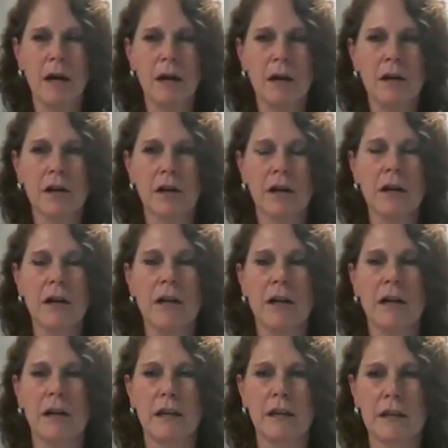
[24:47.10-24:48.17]
Hunger
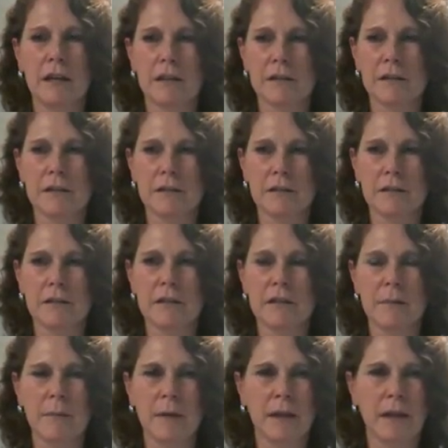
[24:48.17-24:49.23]
is
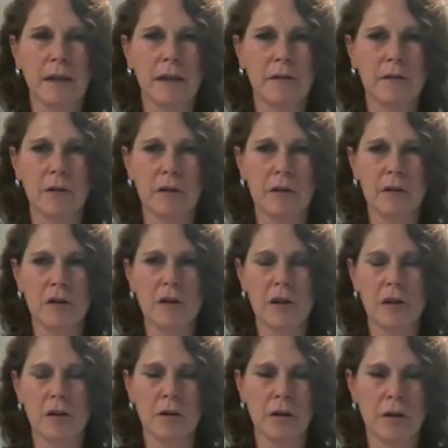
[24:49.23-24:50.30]
stimulated
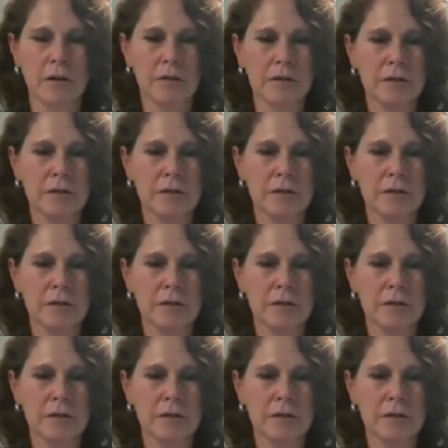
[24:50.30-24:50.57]
or